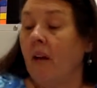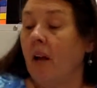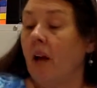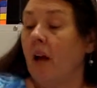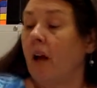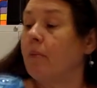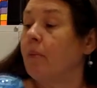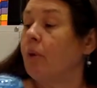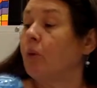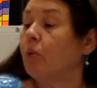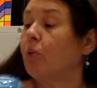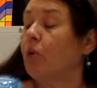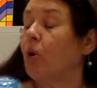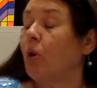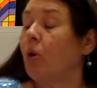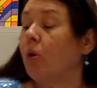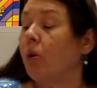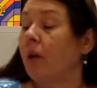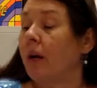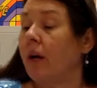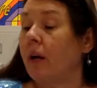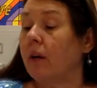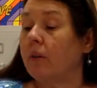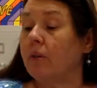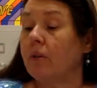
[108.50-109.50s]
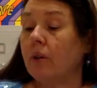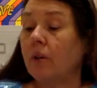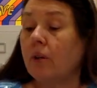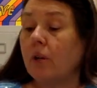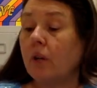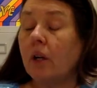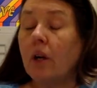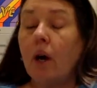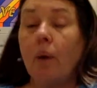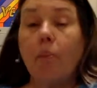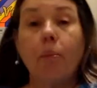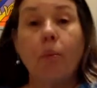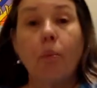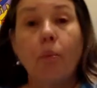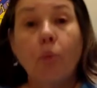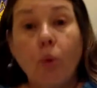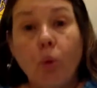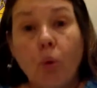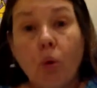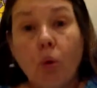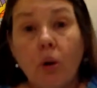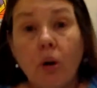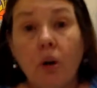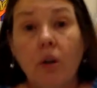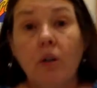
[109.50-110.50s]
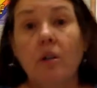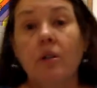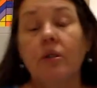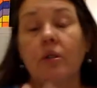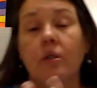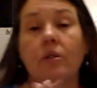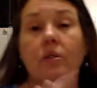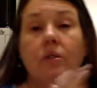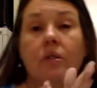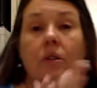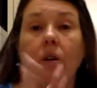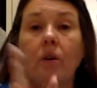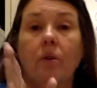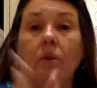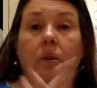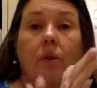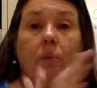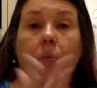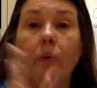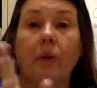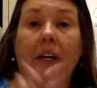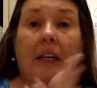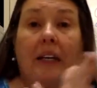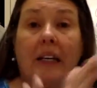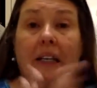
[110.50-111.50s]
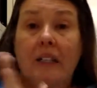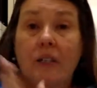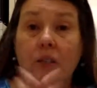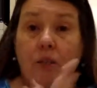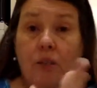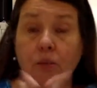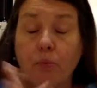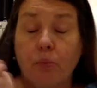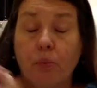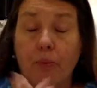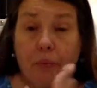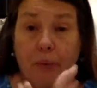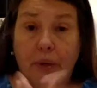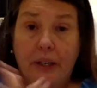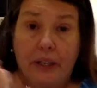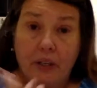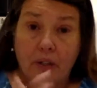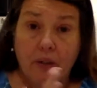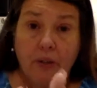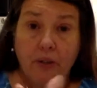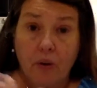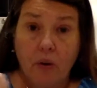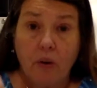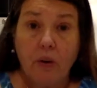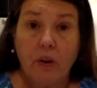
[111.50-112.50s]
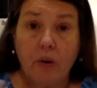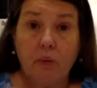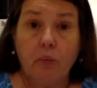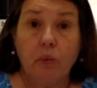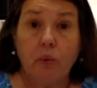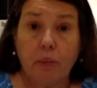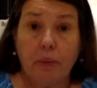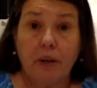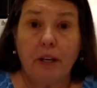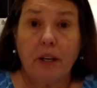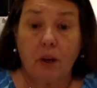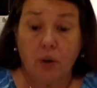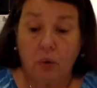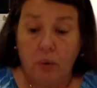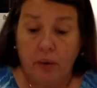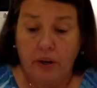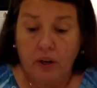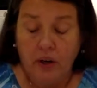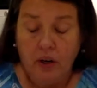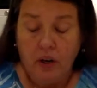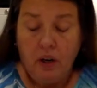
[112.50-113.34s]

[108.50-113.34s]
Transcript: I'm going to roll out a couple more just so that when we get started, we'll be going.